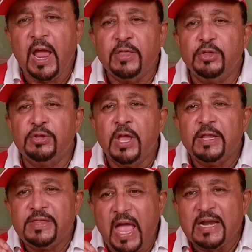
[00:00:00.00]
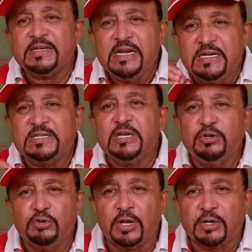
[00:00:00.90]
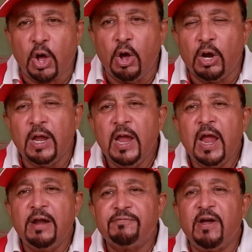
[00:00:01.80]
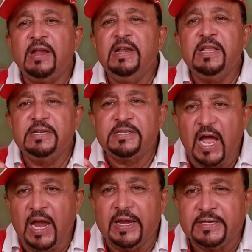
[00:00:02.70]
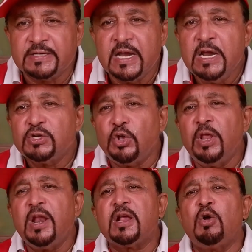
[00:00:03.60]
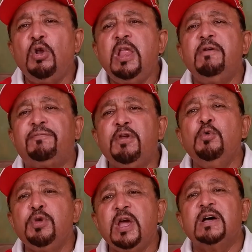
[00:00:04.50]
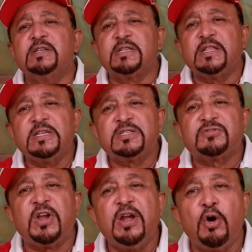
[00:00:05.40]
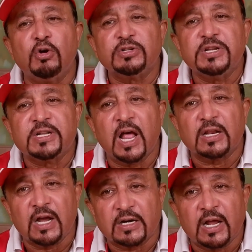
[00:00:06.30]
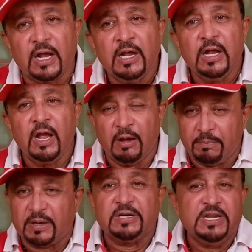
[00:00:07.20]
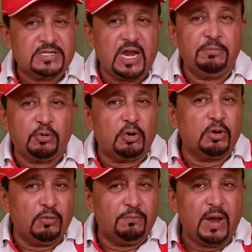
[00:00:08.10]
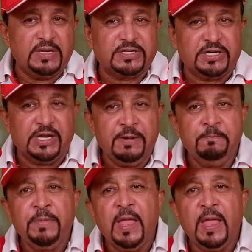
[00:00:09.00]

and that eats into the dog and finally it dies. So there are only a few years that these stray dogs in Calcutta, uh, at least I'm talking of my city